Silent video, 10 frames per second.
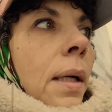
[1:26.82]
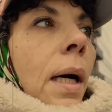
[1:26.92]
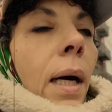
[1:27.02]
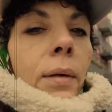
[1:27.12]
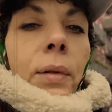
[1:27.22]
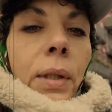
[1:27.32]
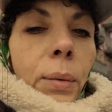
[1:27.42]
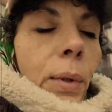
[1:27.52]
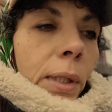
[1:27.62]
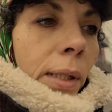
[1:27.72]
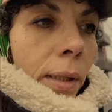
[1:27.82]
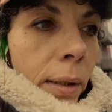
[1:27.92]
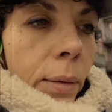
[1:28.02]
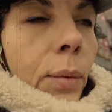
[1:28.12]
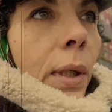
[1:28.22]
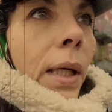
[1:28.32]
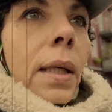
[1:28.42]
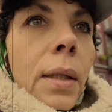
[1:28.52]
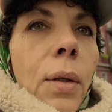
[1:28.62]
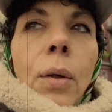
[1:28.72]
I really want to eat when I
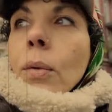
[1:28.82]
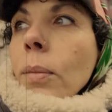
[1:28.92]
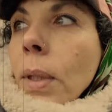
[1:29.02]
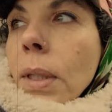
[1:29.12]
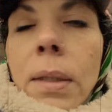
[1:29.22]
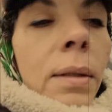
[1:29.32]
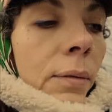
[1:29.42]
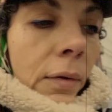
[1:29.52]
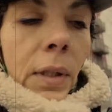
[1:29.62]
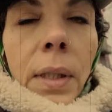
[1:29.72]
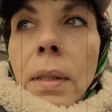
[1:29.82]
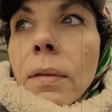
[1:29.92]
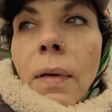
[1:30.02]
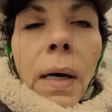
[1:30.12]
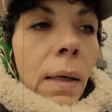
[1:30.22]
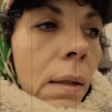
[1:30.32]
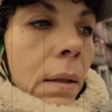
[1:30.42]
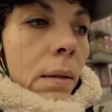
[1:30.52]
get home vegan kvack